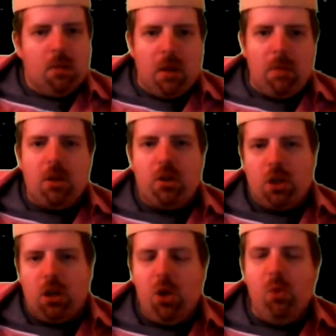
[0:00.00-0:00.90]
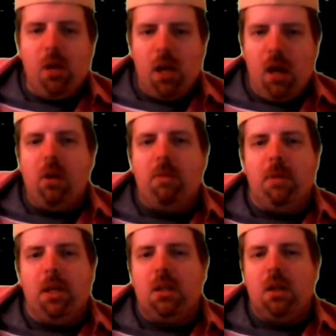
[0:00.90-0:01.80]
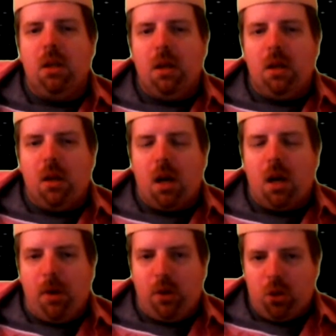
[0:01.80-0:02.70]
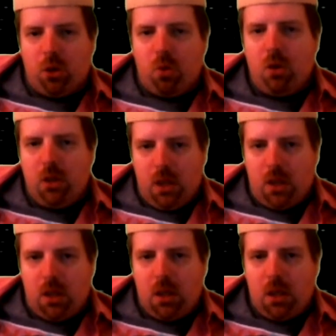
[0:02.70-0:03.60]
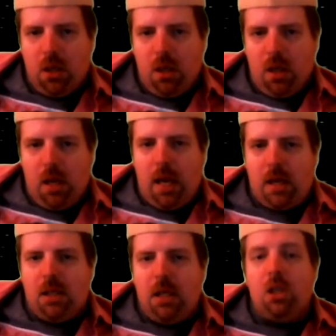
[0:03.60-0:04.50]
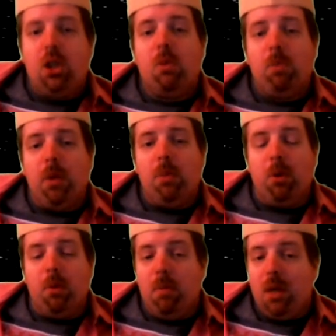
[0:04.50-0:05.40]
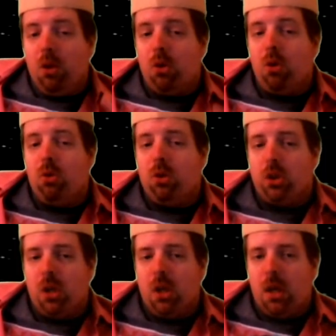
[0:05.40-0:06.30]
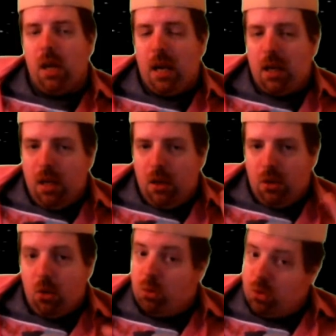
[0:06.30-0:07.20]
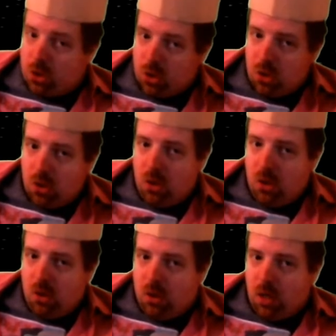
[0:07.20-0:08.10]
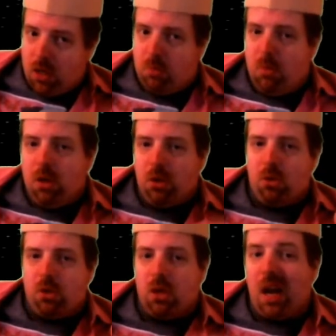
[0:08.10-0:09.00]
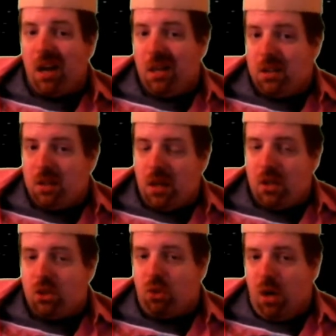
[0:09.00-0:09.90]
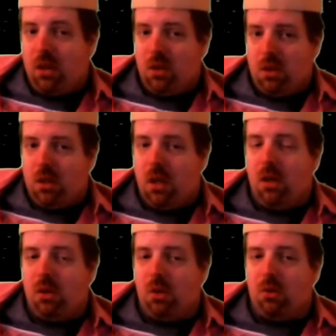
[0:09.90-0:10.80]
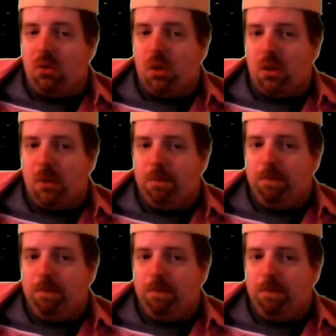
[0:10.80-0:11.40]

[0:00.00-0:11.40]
maybe there's a human element about storytelling and teaching people mythos and ethos, as mythos guides and strengthens ethos.